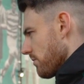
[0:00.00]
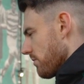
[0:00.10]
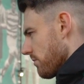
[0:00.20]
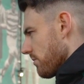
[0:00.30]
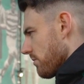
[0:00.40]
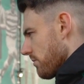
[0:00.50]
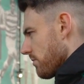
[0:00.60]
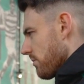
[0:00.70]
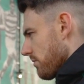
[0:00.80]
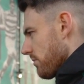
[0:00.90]

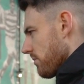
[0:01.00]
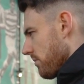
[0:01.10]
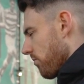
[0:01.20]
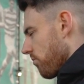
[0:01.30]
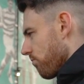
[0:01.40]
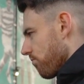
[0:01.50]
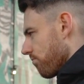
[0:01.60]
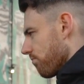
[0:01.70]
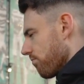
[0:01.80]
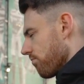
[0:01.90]

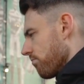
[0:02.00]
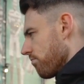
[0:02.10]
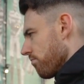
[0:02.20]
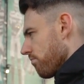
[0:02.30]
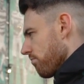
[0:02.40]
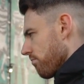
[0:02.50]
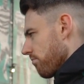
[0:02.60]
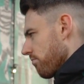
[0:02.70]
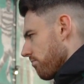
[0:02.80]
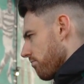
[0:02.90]

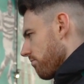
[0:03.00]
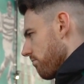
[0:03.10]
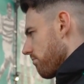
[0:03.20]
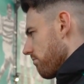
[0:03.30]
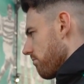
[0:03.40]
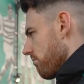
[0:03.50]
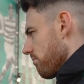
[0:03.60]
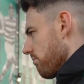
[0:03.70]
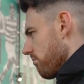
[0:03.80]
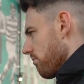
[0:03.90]

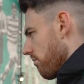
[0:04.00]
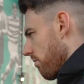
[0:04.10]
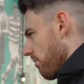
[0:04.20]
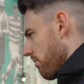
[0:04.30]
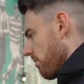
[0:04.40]
(silent)